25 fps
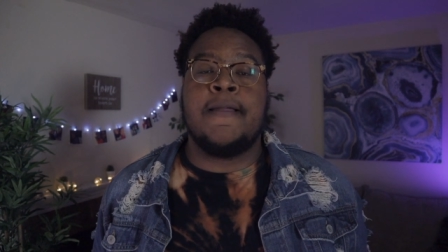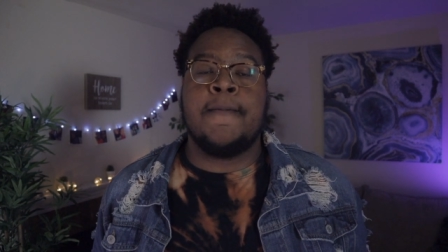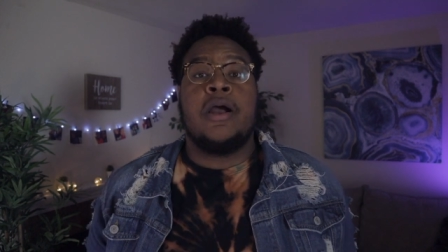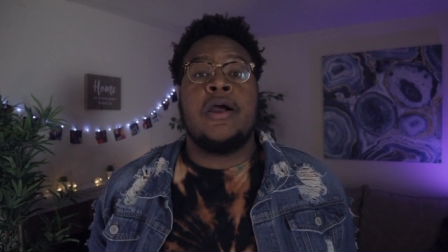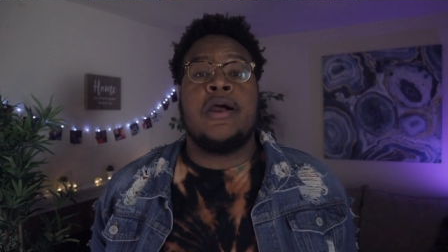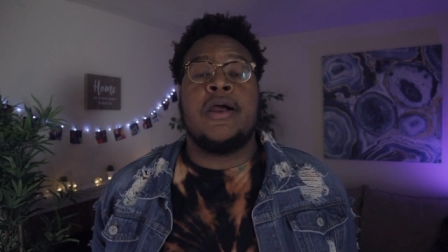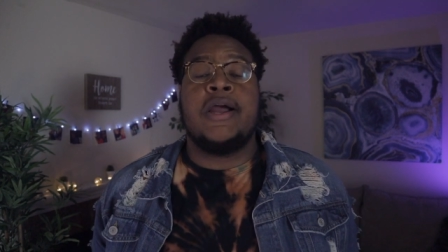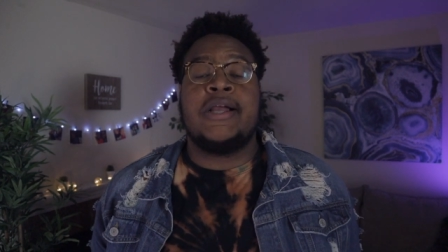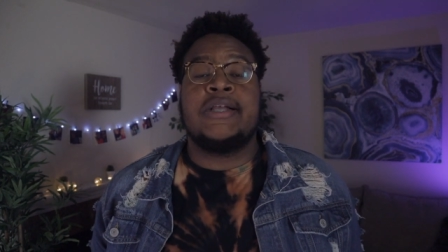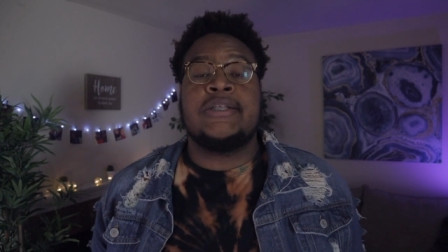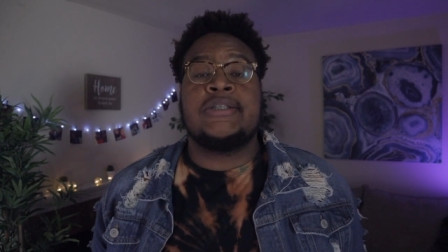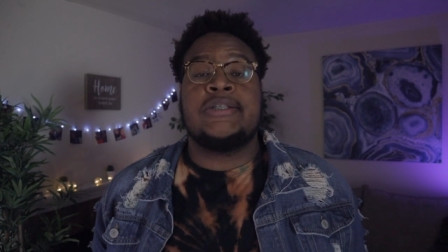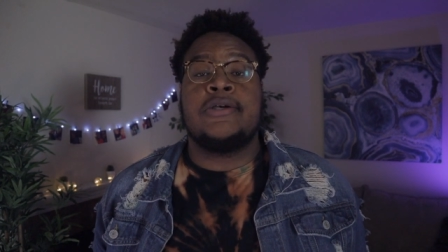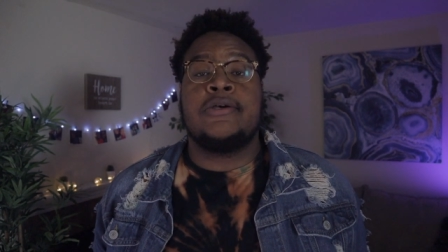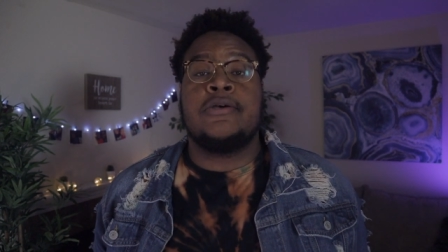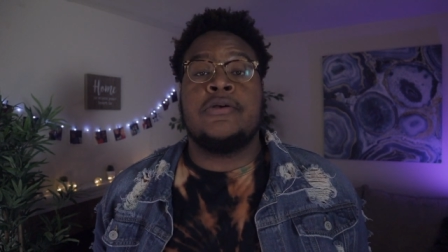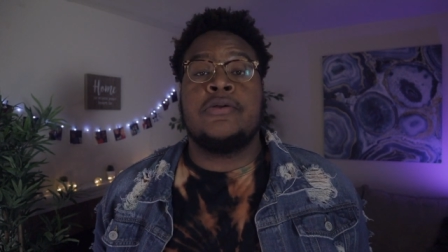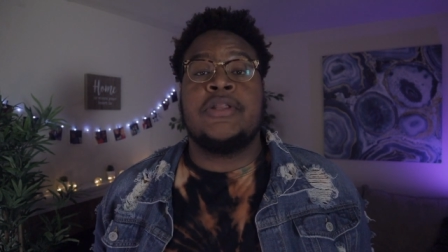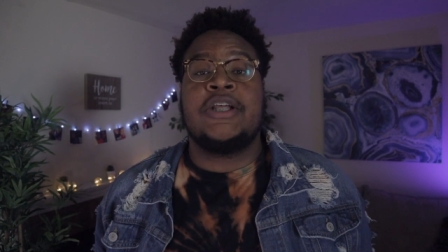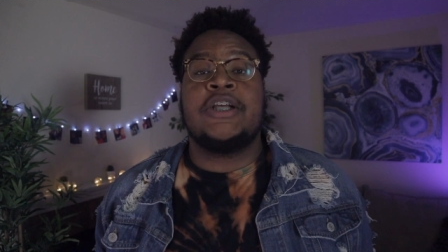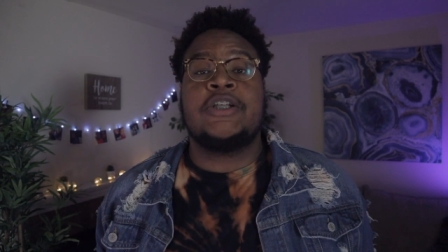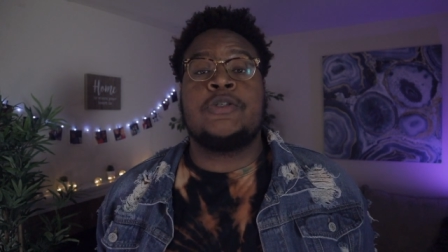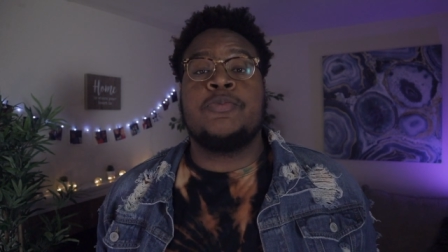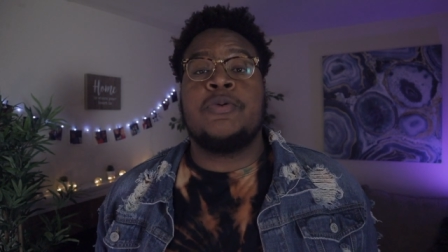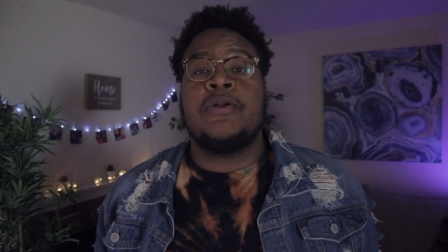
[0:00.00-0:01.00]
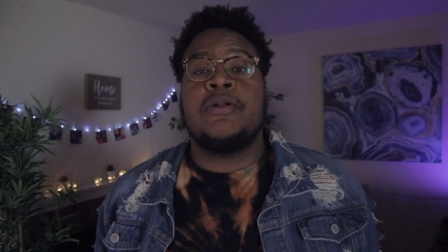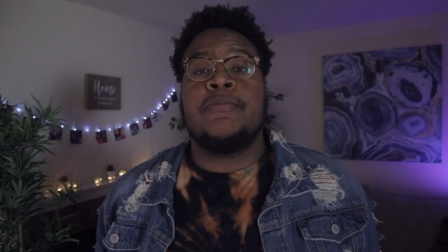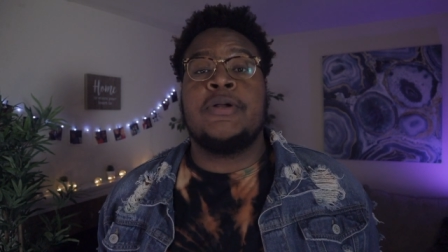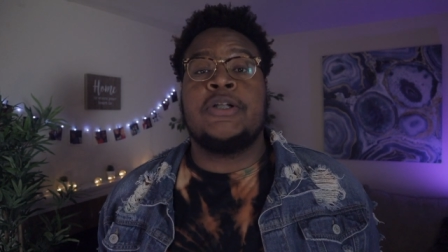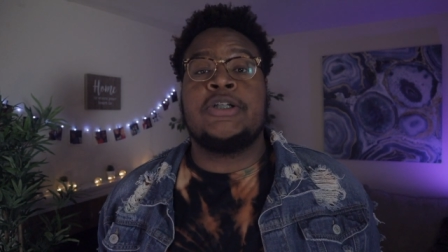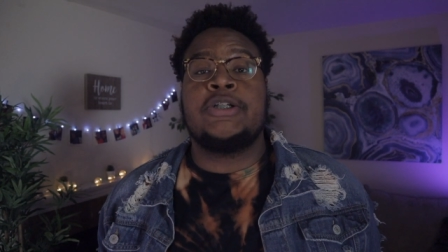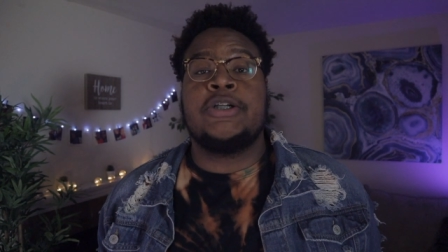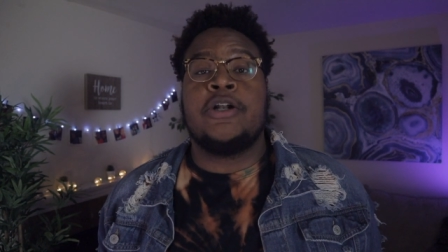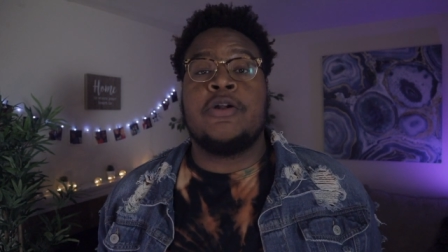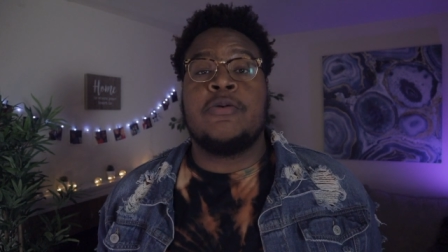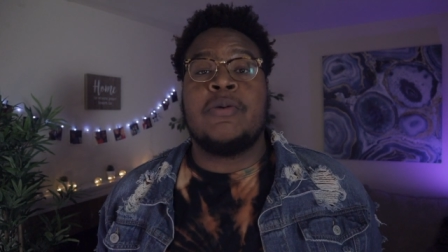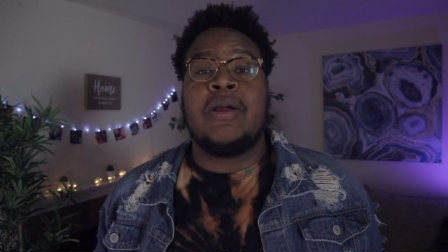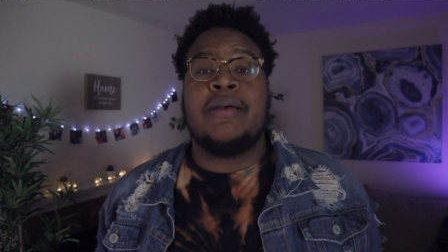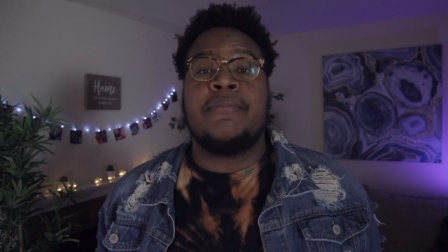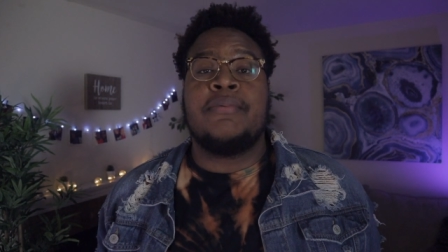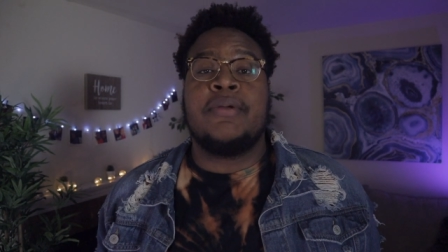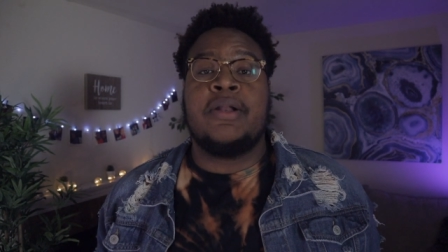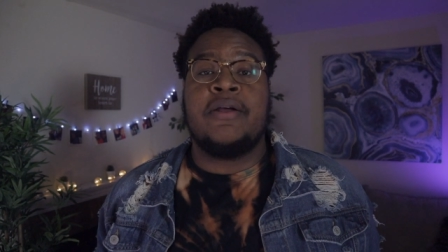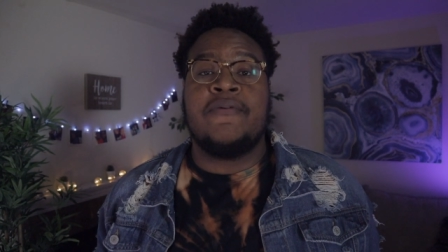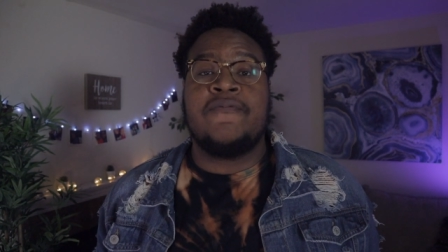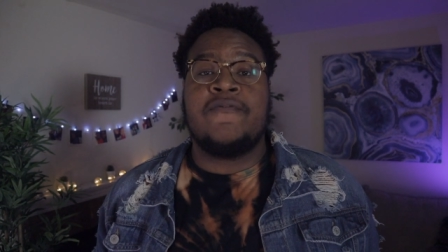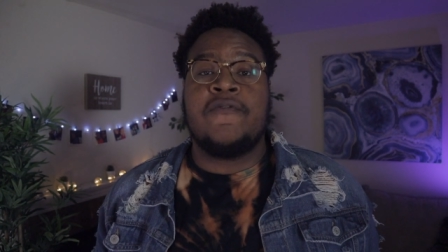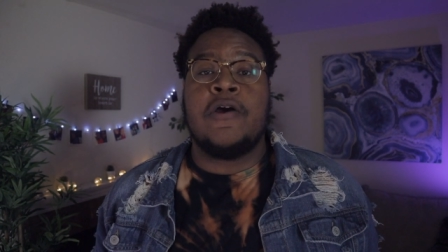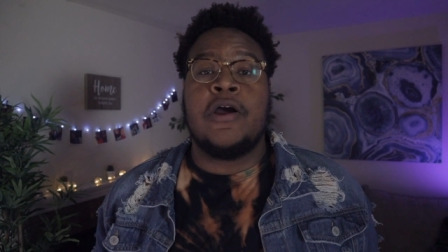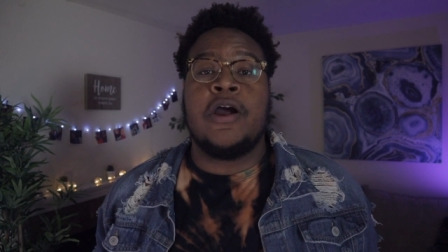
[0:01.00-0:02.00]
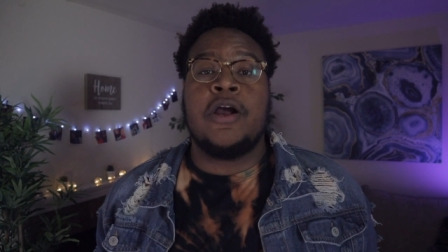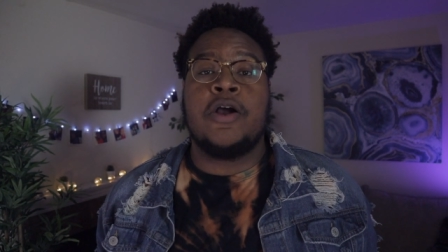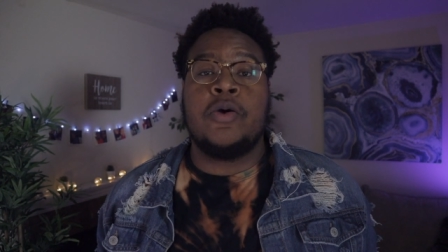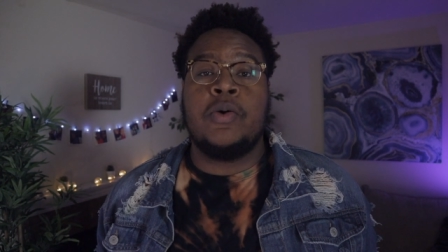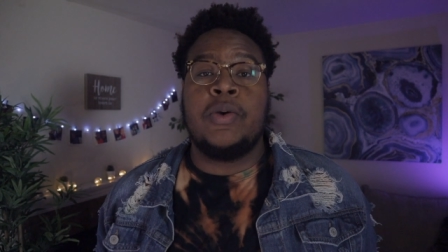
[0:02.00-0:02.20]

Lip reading: All right, so that's pretty much gonna wrap it up for our